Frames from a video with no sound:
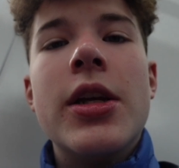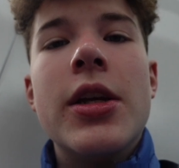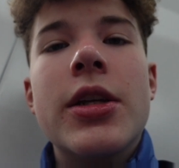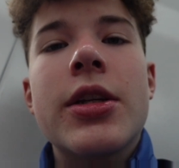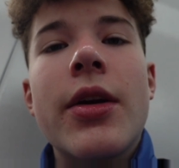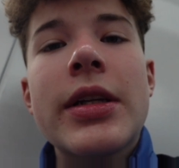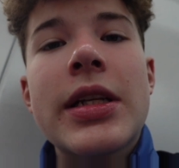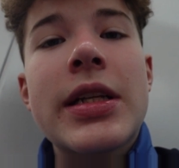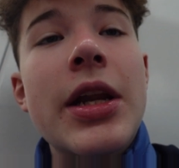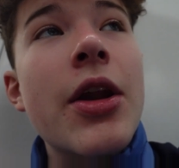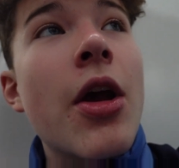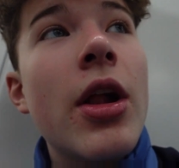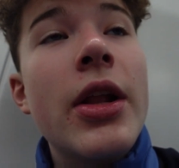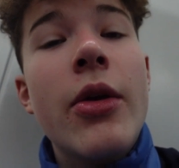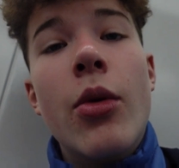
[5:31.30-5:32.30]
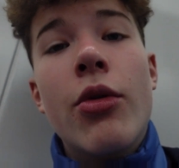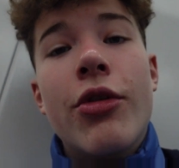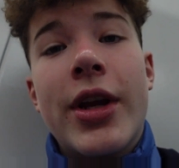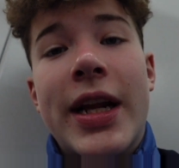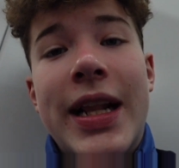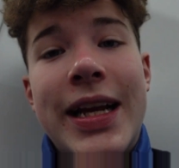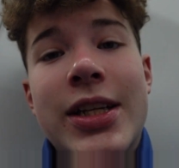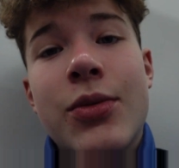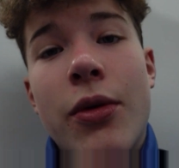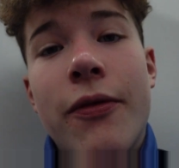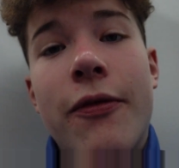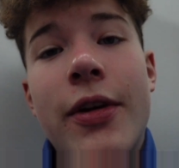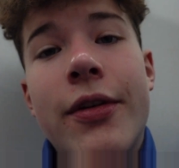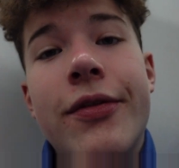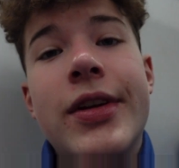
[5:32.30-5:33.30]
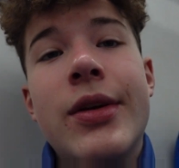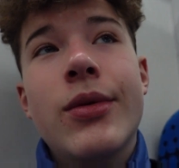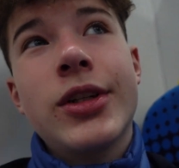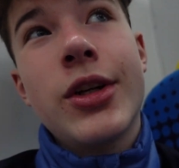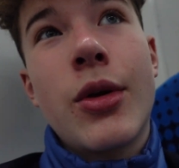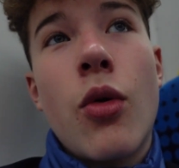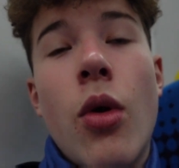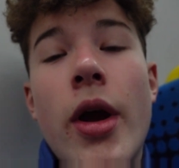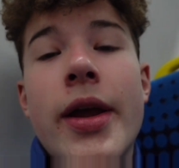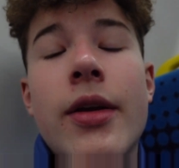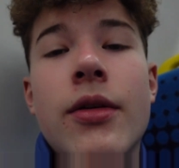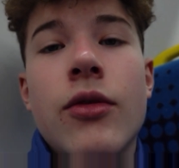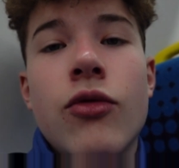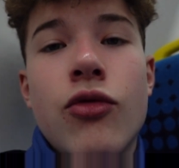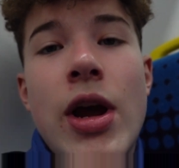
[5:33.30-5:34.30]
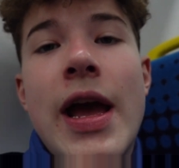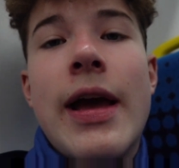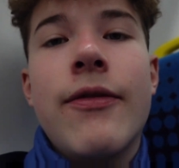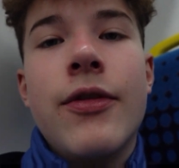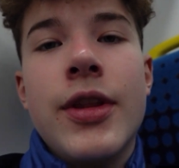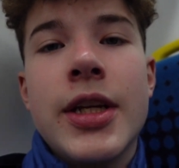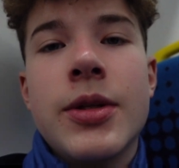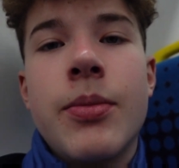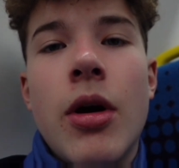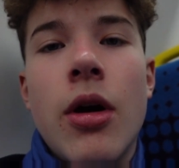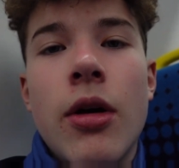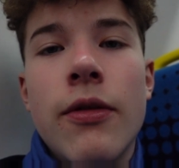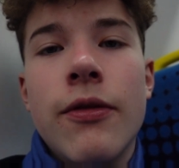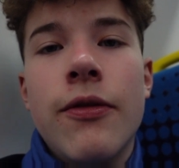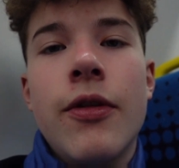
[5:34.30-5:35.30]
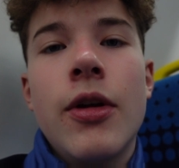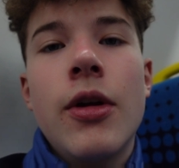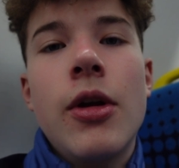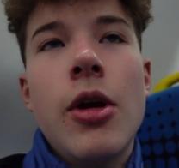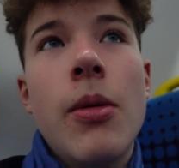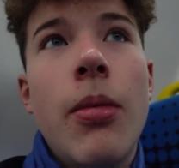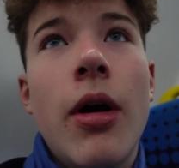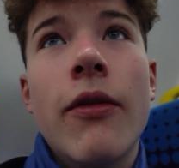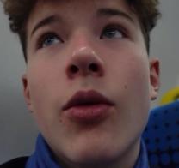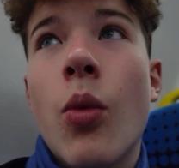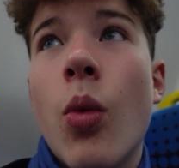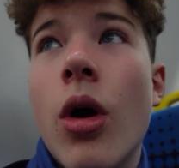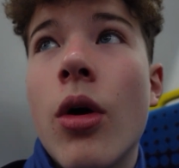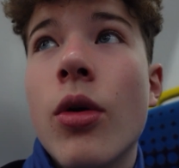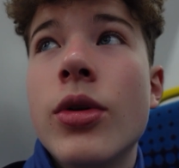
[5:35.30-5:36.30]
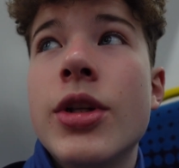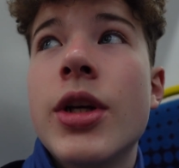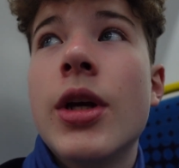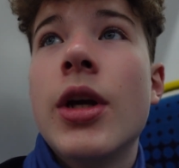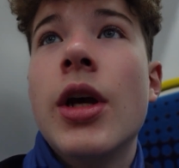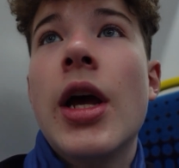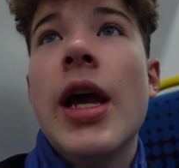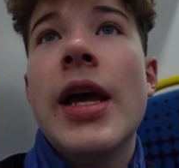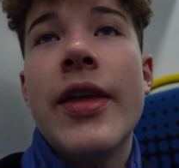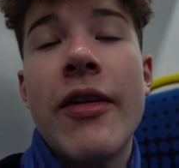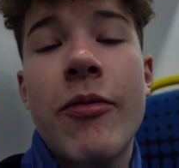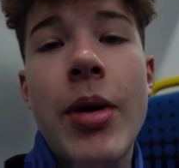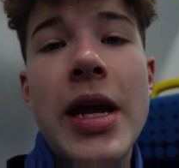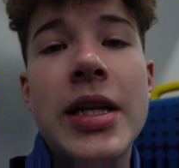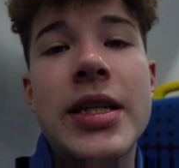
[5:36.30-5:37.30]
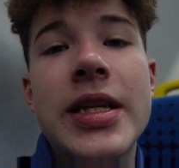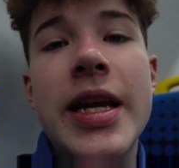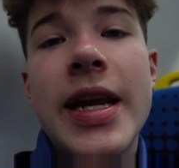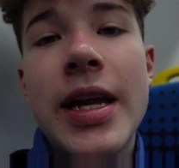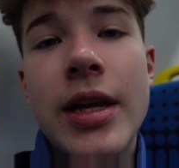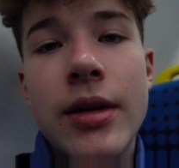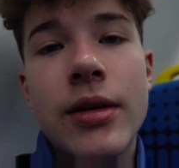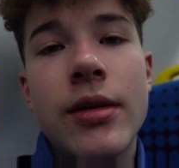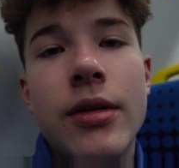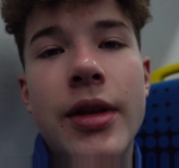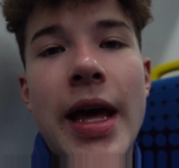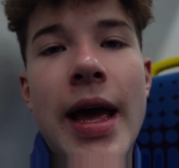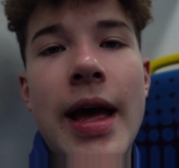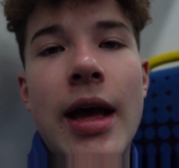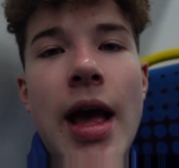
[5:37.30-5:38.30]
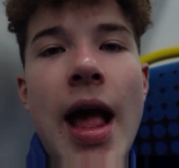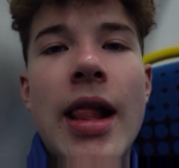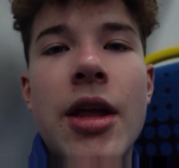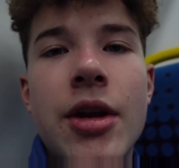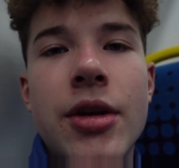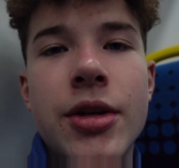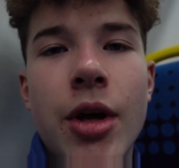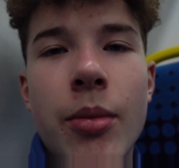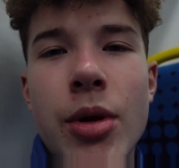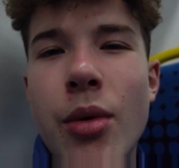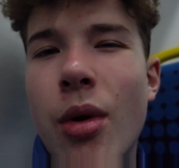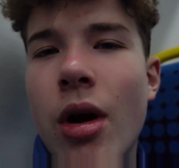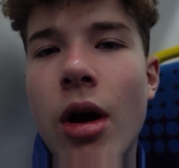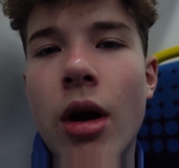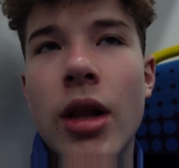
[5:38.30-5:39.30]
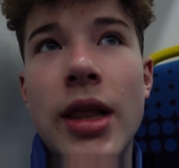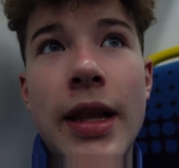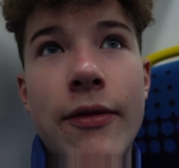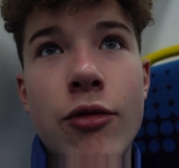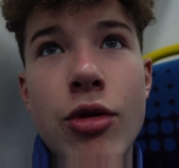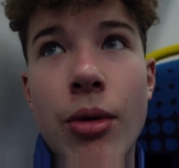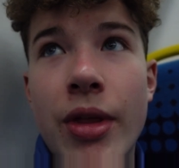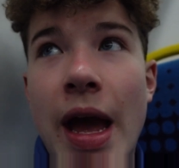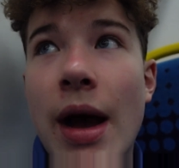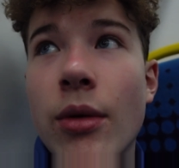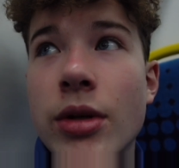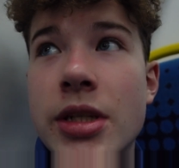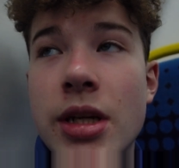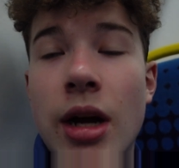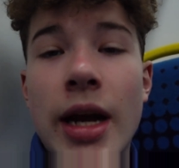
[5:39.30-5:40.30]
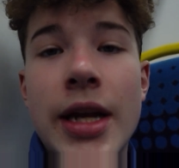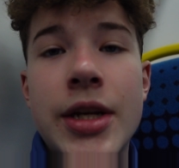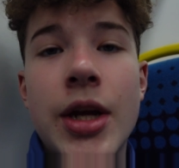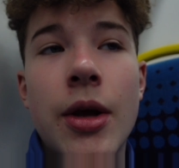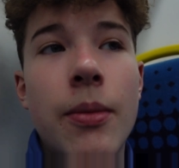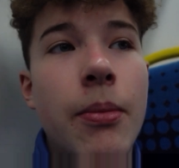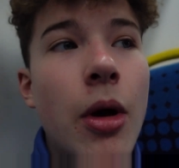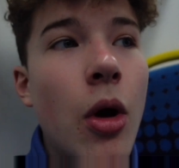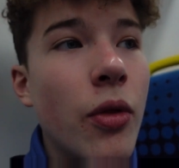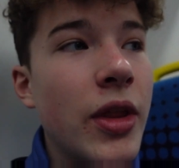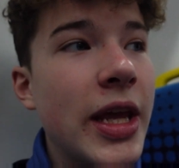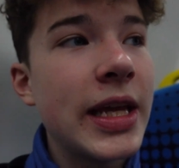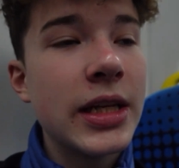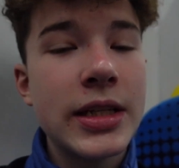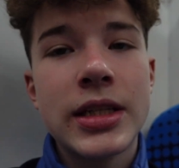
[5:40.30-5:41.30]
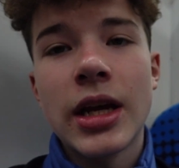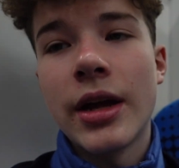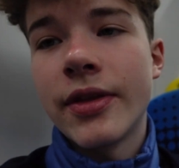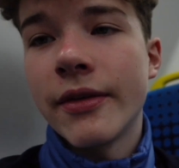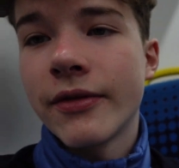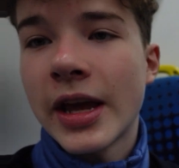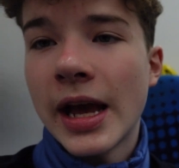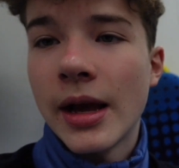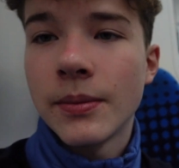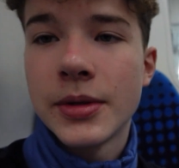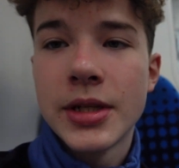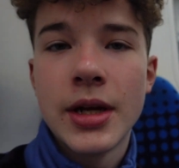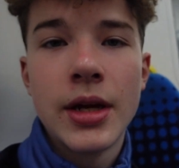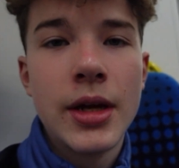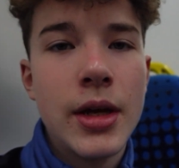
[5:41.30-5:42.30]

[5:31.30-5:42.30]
So as I said earlier, we're on a class 150, which are quite rare for this part of the world. They've painted it in their LNWR livery on the outside, but on the inside they've kept